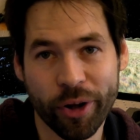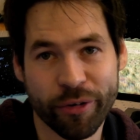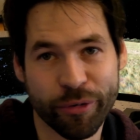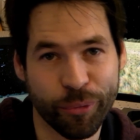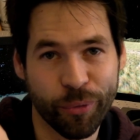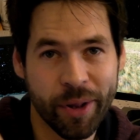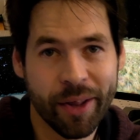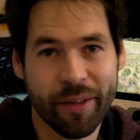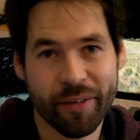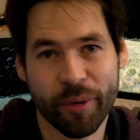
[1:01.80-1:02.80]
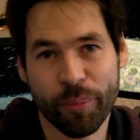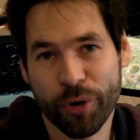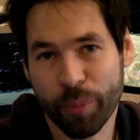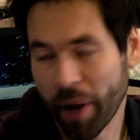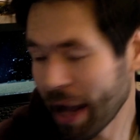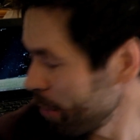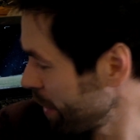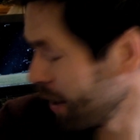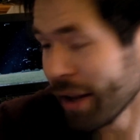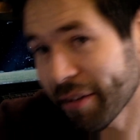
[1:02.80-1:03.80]
So this computer behind
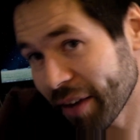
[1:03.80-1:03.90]
me is